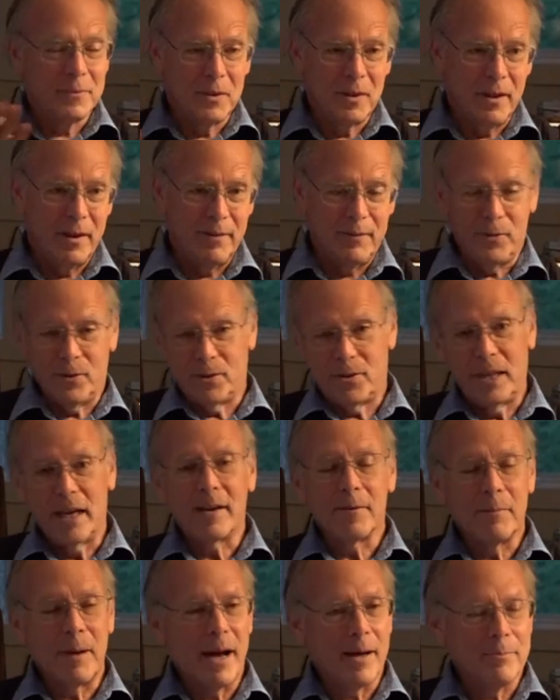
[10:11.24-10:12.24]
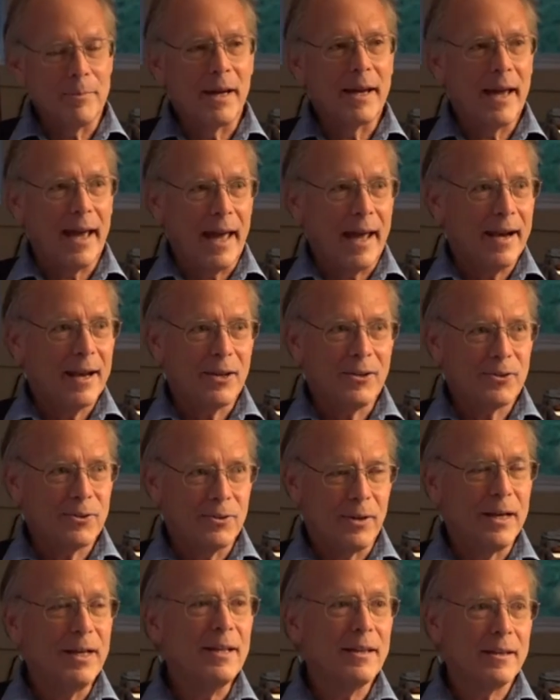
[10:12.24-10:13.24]
If you think about mechanics or
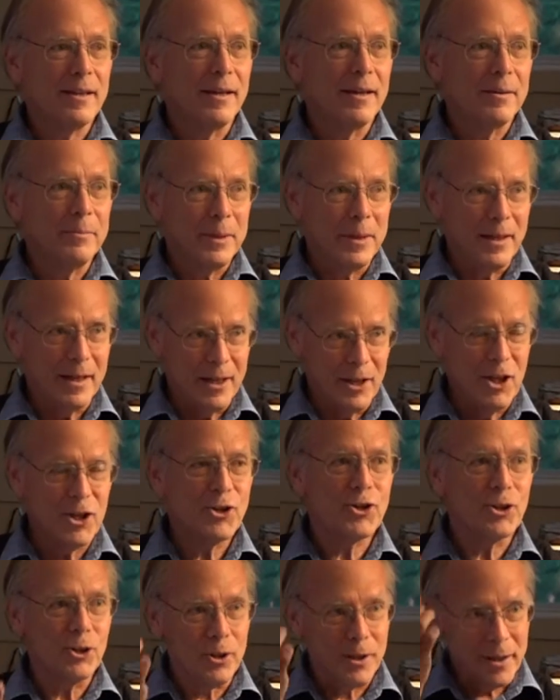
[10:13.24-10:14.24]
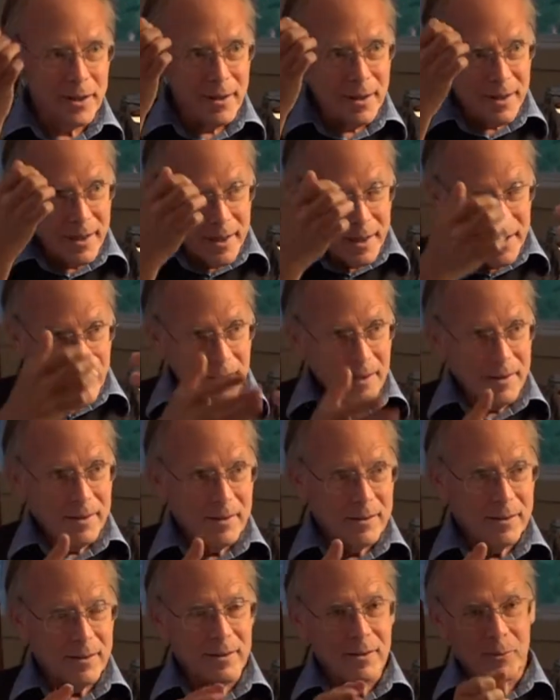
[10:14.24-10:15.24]
anything, I mean, initially,
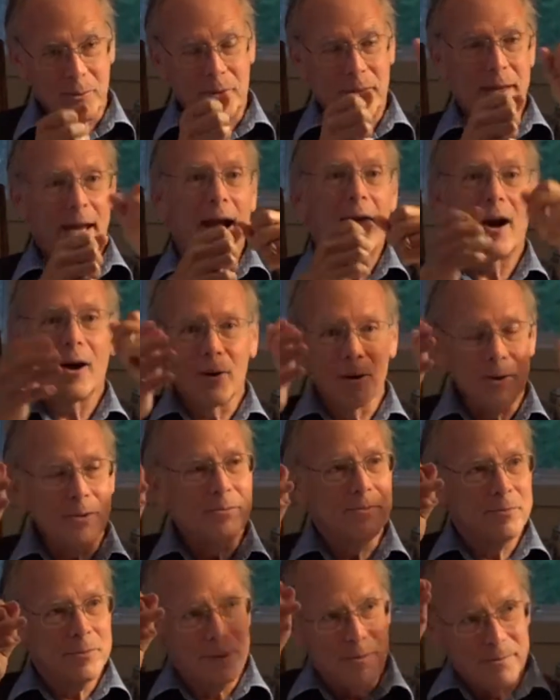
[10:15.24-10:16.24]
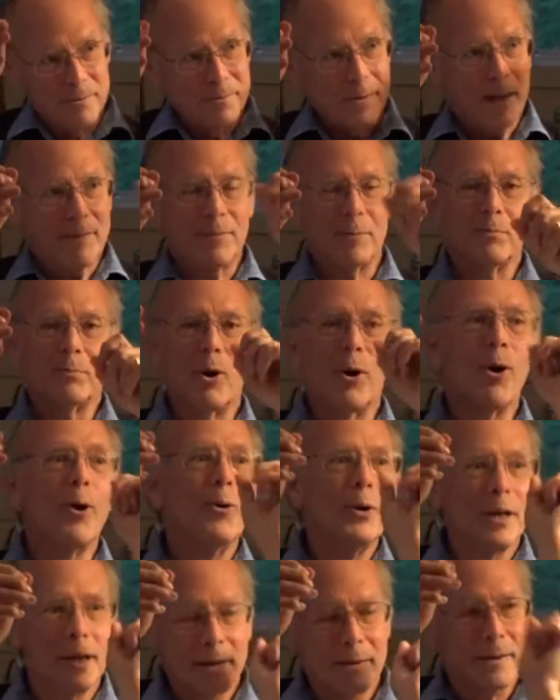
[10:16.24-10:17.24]
you know, with the arrow, you have the bow
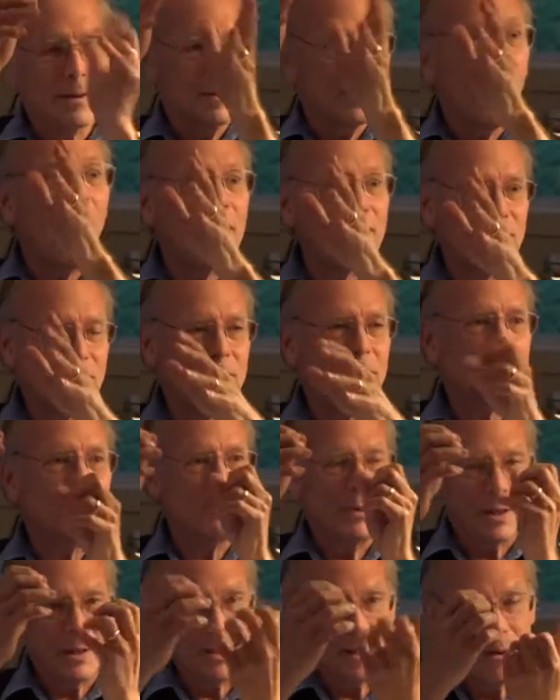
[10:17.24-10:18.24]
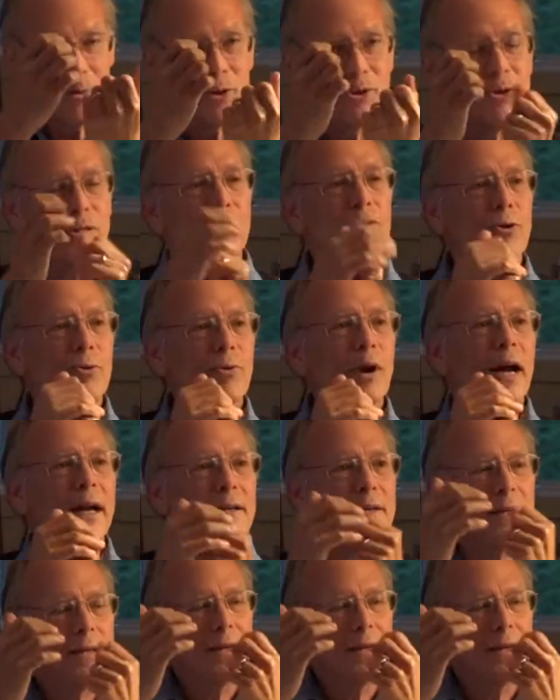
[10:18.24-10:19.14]
and it launched it, but there was a direct